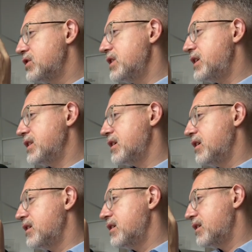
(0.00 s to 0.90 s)
for patent
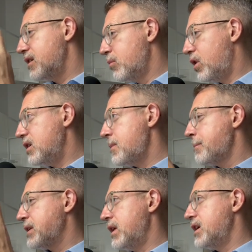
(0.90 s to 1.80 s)
drafting,
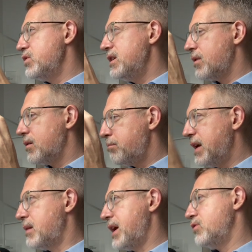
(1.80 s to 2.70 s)
but it's not a
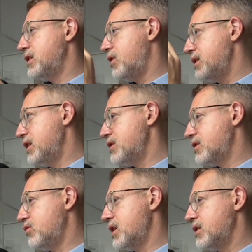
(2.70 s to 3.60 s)
replacement for
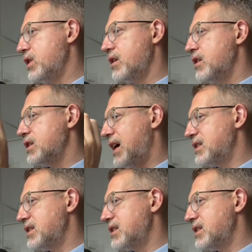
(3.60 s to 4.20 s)
human expertise.